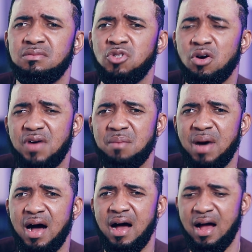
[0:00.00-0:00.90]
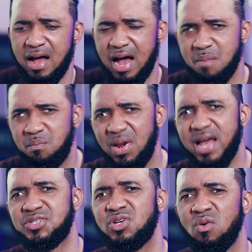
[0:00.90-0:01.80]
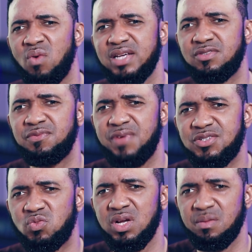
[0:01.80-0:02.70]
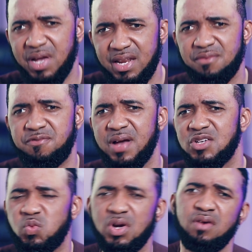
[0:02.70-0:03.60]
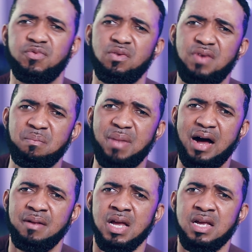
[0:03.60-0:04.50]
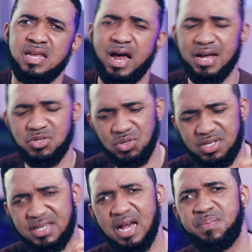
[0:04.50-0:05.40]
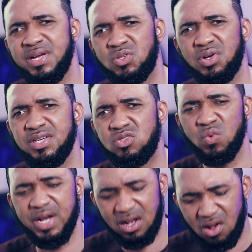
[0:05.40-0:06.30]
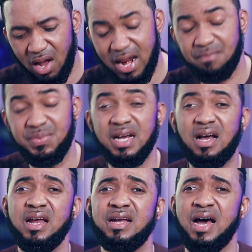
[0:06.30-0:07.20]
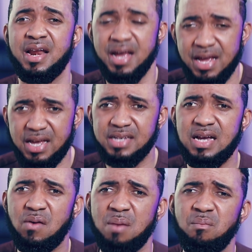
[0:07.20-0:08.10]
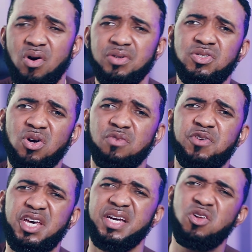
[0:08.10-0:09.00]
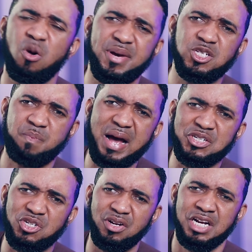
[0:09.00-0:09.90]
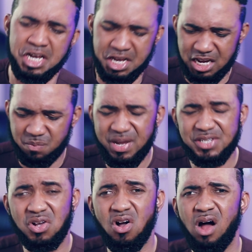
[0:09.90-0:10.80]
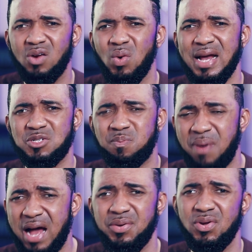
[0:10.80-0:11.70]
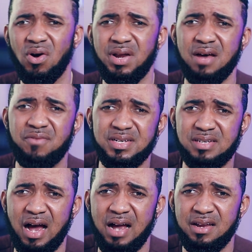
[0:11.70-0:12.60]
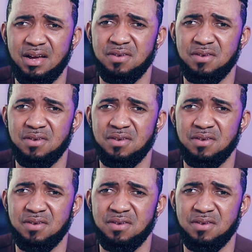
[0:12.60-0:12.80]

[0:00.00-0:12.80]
November, I bless your first week, being the first week of November, that as you step into this week, God has declared that it's our month of kingdom expansion. It means God will expand you on every side.